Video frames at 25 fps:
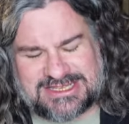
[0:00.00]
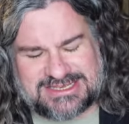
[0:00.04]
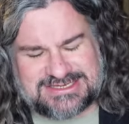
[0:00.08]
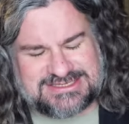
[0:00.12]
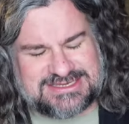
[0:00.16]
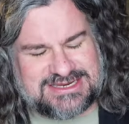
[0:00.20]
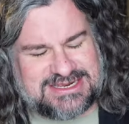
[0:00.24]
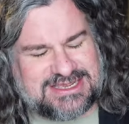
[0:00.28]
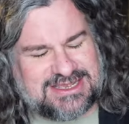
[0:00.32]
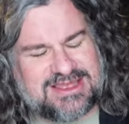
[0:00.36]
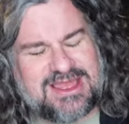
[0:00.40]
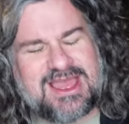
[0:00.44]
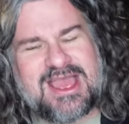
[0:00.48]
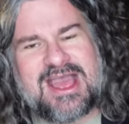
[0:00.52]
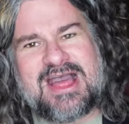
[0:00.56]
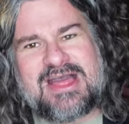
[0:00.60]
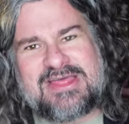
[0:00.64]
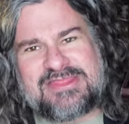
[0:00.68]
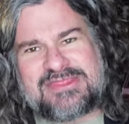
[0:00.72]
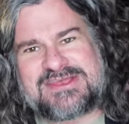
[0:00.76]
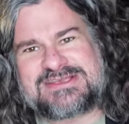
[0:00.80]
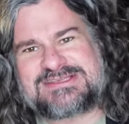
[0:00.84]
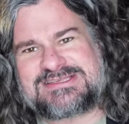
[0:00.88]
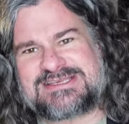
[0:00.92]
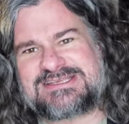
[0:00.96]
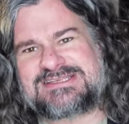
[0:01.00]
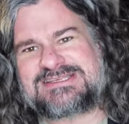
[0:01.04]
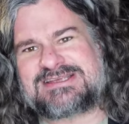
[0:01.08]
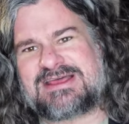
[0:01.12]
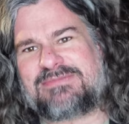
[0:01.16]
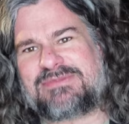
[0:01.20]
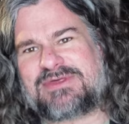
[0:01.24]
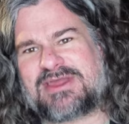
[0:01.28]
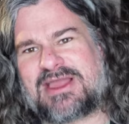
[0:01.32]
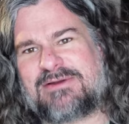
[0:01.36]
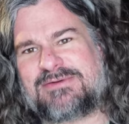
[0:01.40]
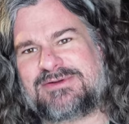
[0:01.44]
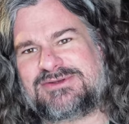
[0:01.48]
listening, this is
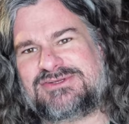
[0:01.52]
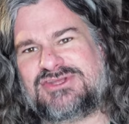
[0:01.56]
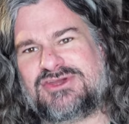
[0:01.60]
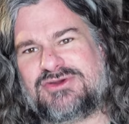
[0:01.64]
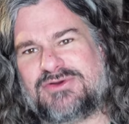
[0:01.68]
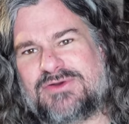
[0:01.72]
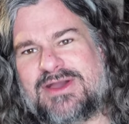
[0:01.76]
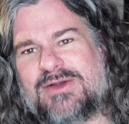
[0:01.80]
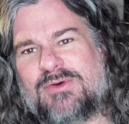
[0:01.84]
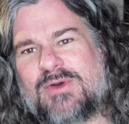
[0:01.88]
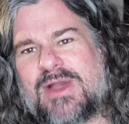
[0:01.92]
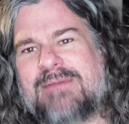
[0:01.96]
something I would do.